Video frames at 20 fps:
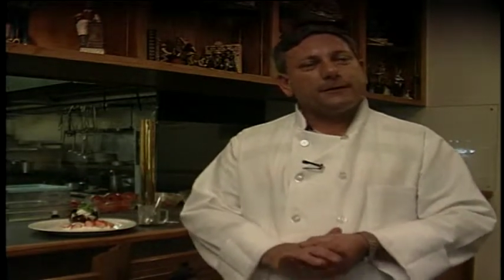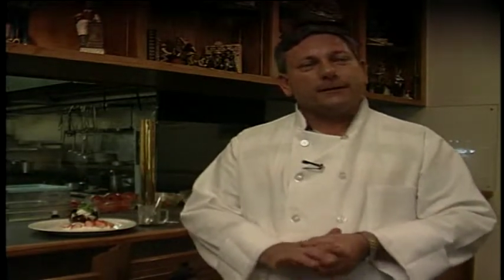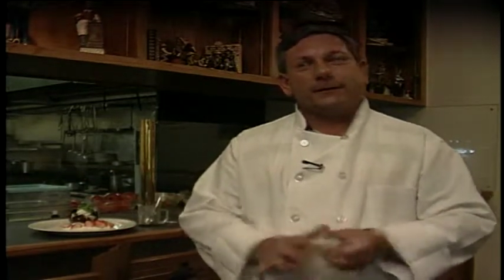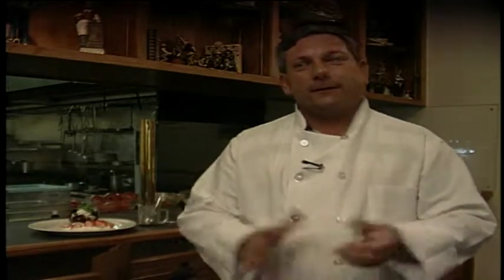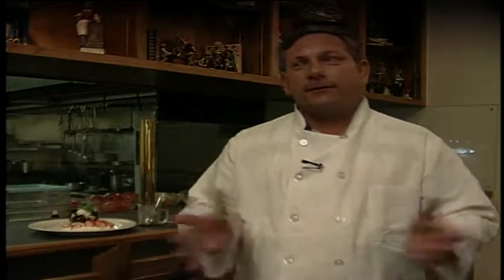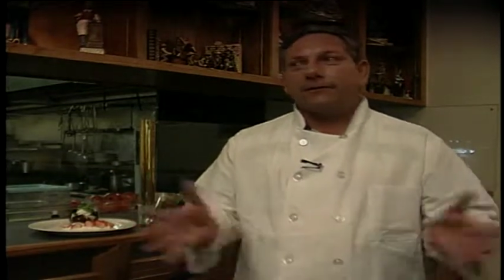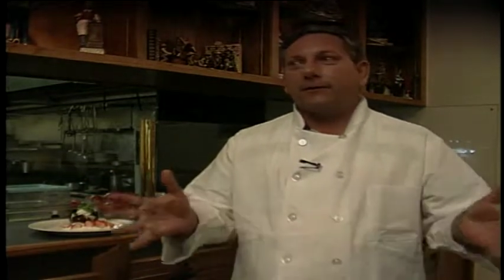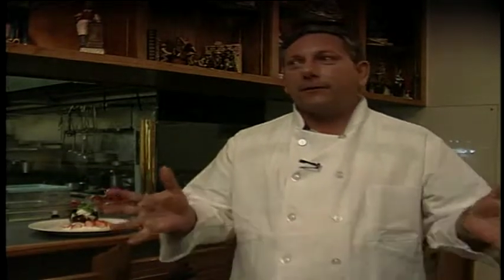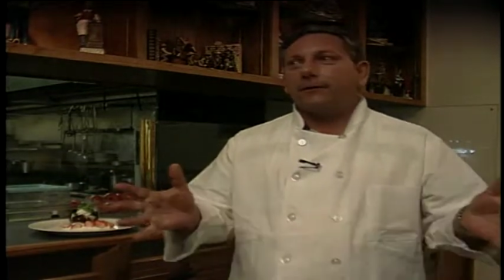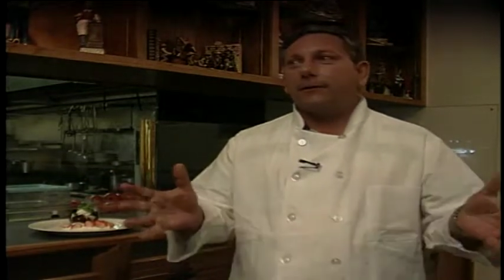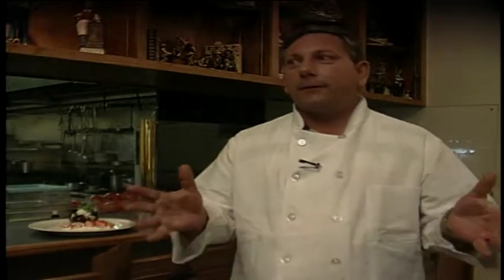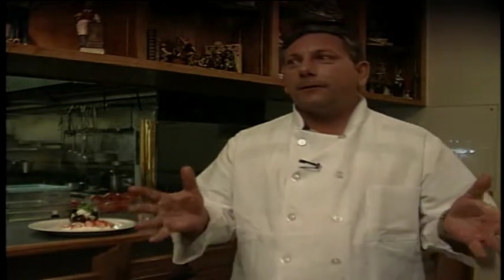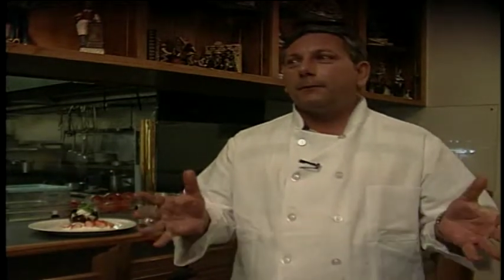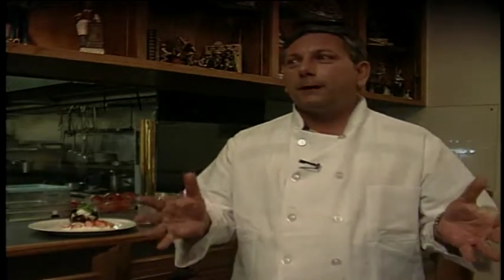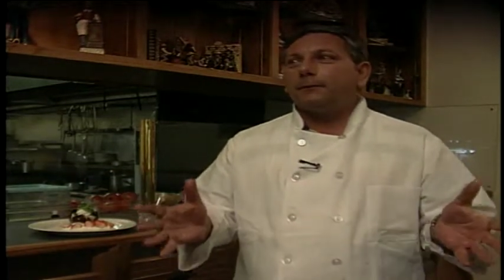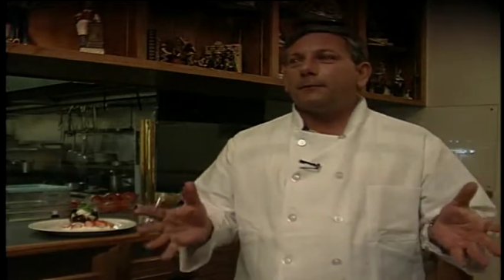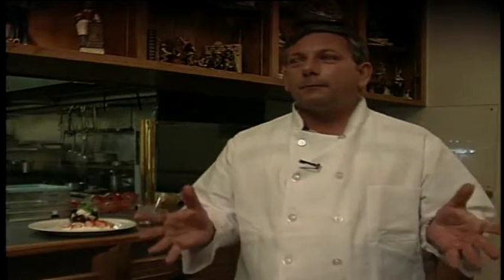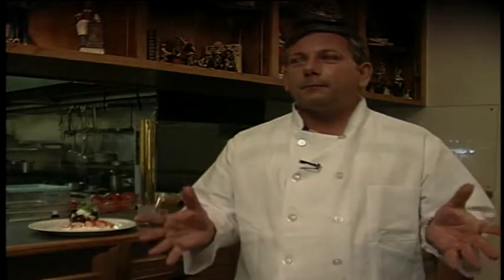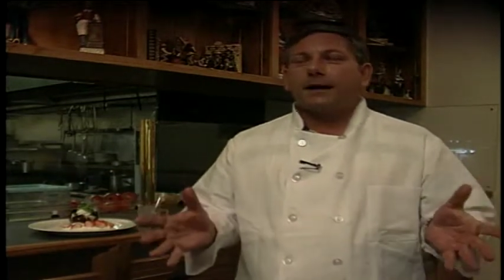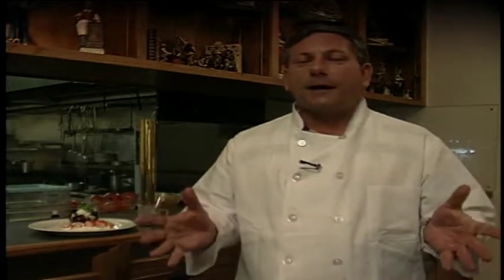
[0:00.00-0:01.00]
In this area, I
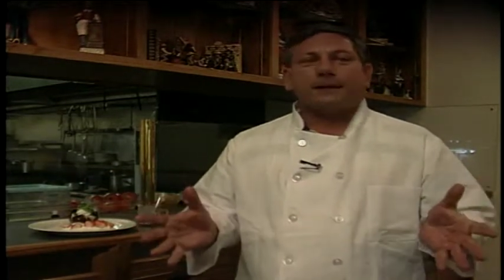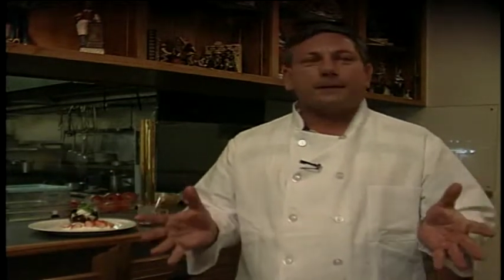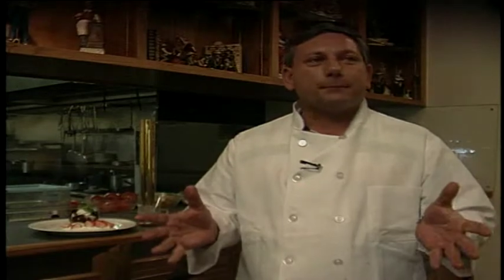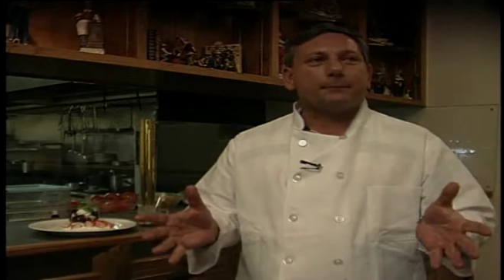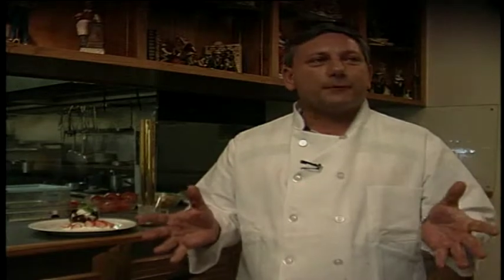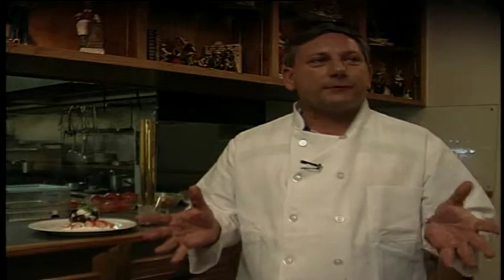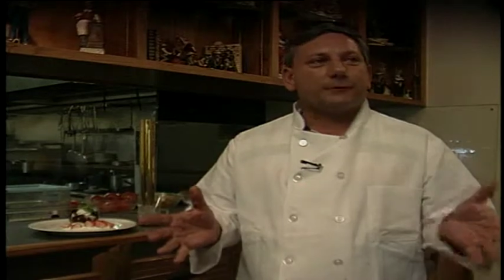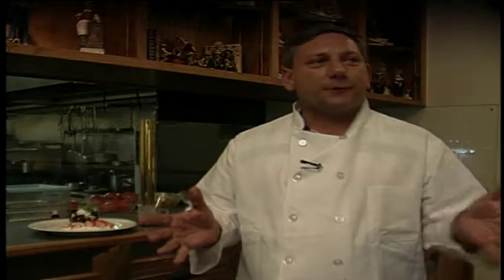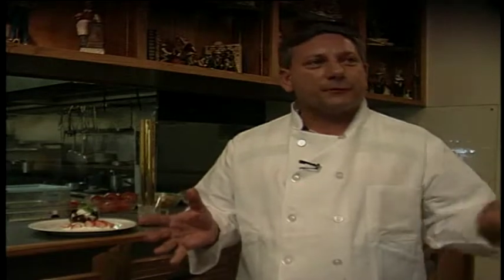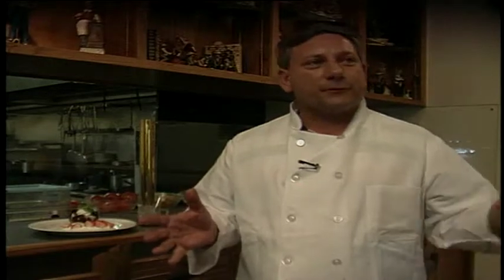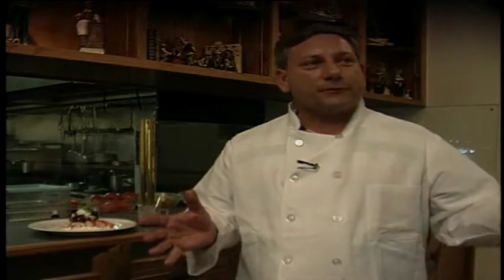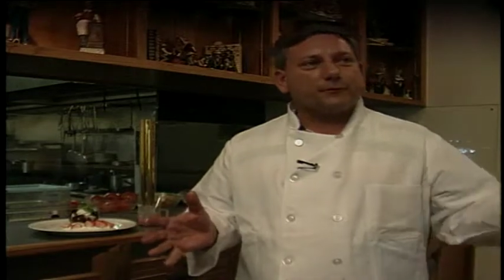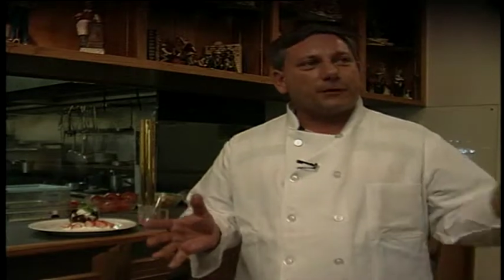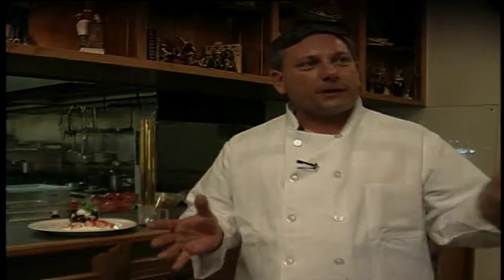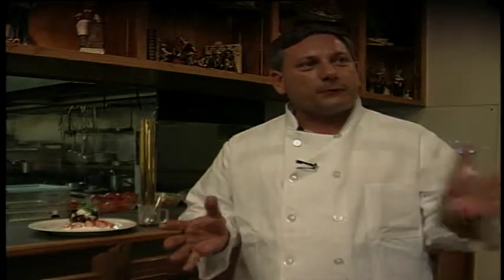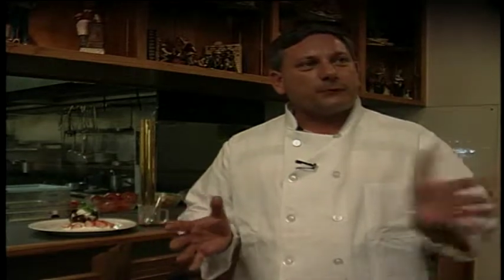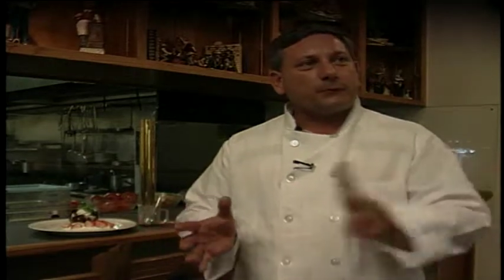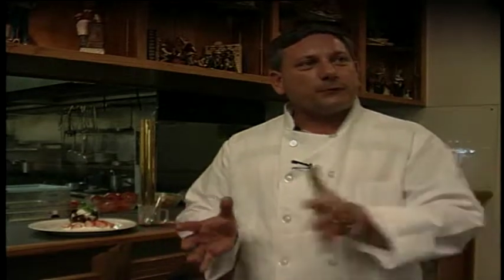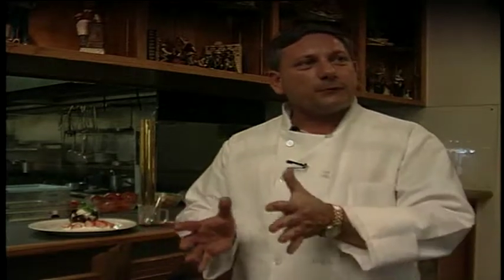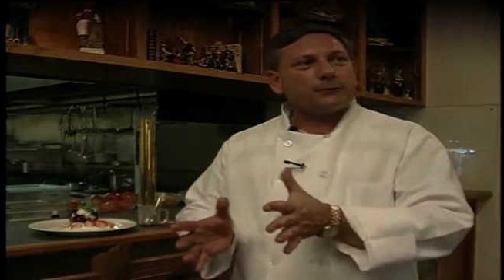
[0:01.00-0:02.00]
would pack up if I was
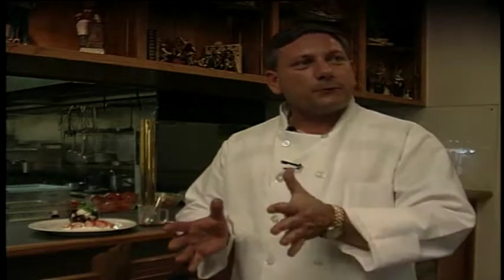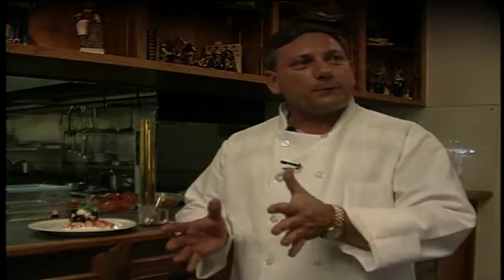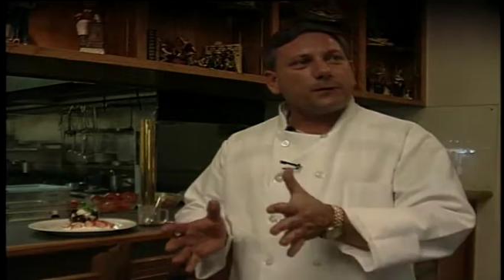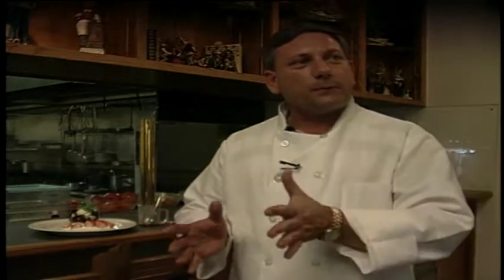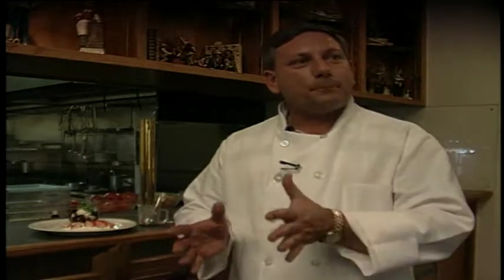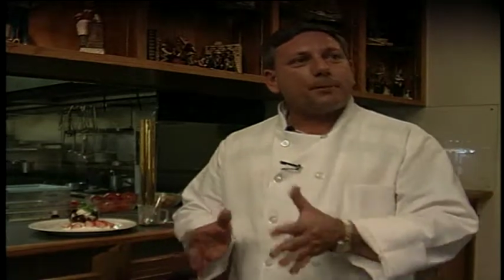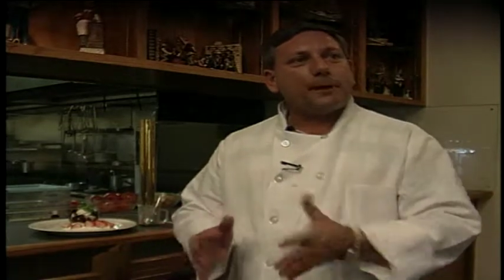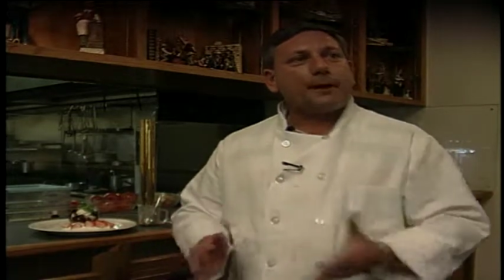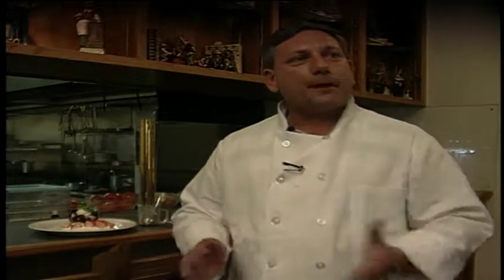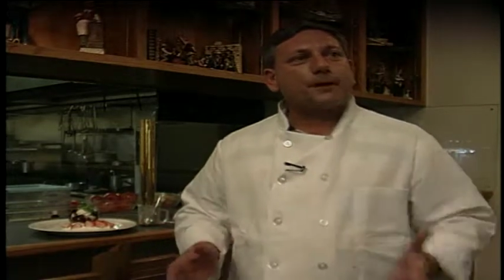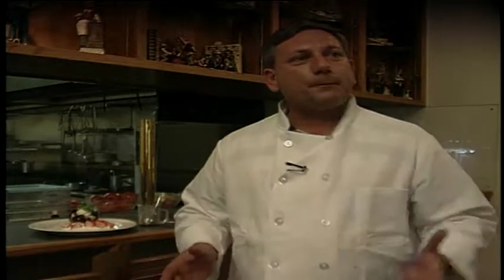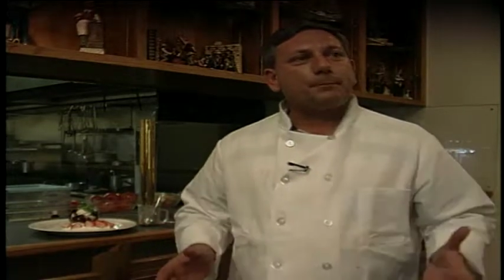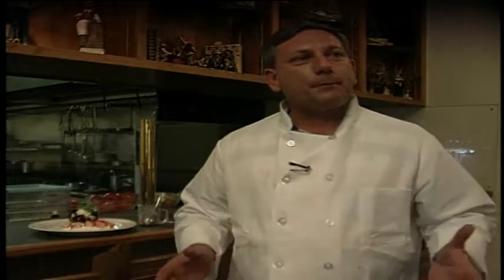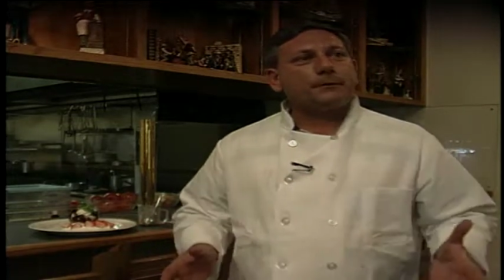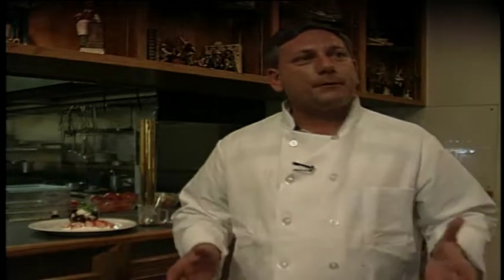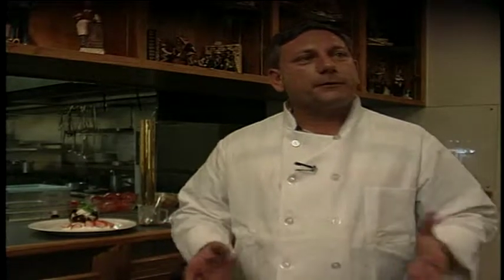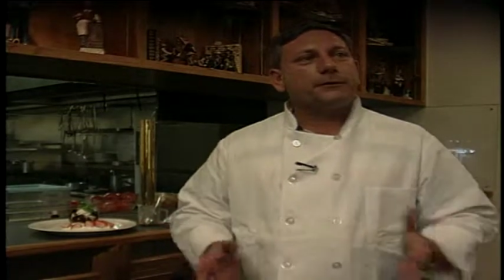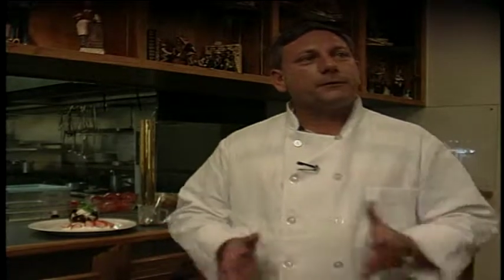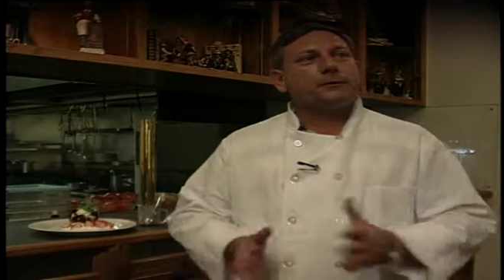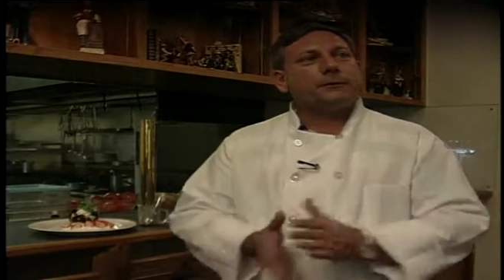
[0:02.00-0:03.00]
traveling through. I'd pack up
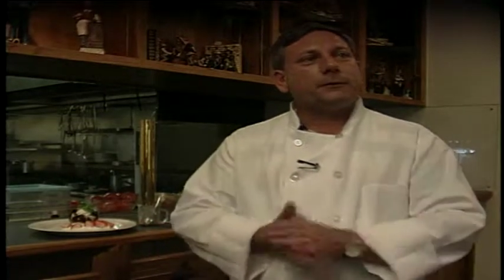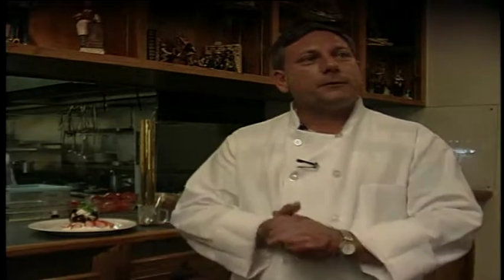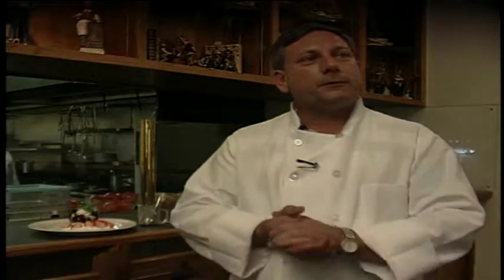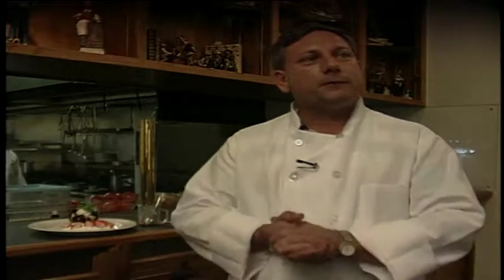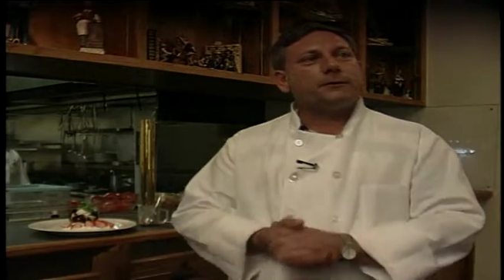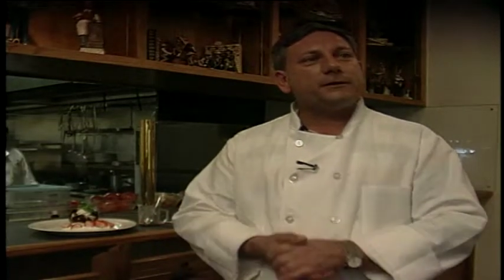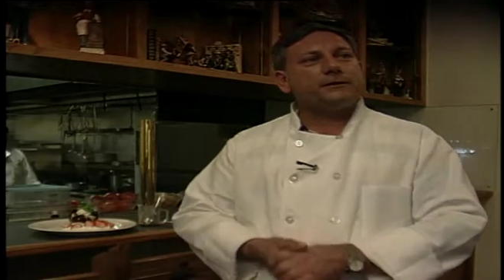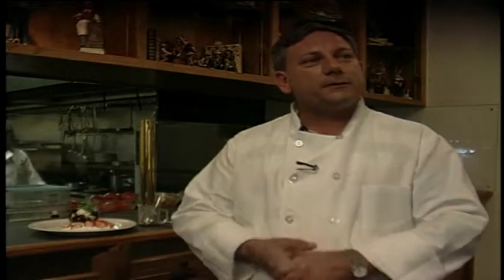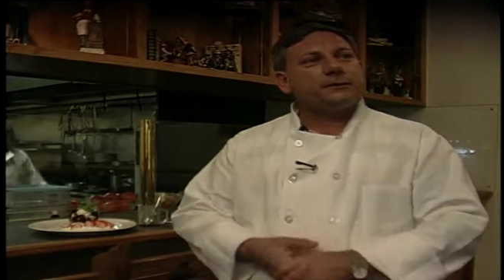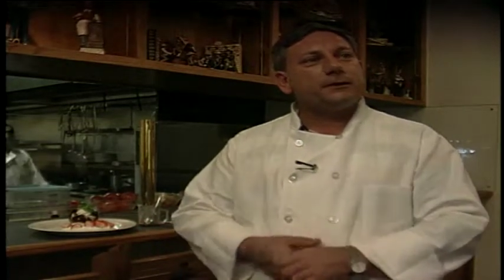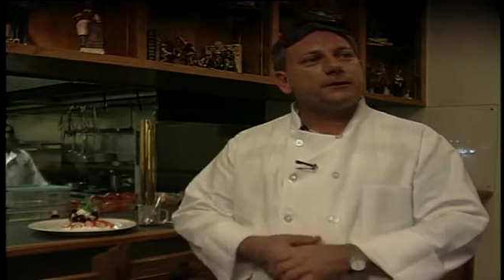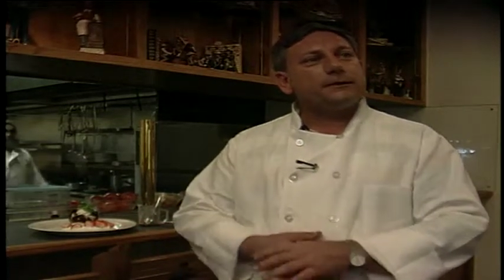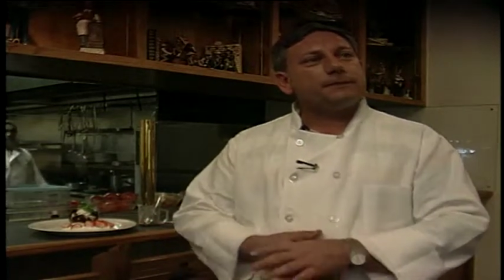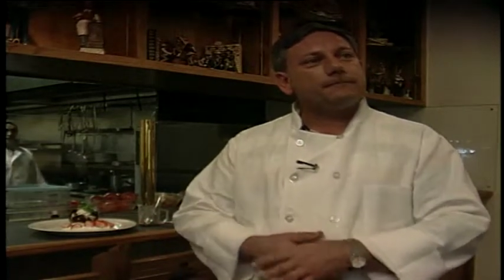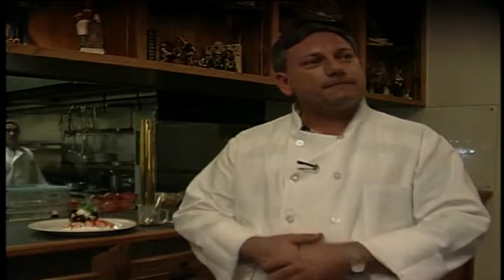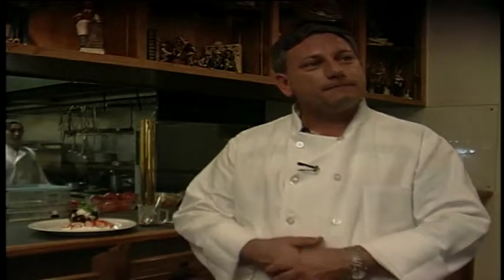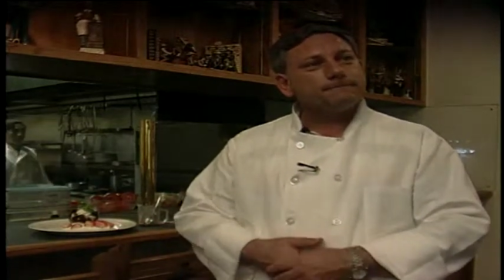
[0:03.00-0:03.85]
on green and red chili.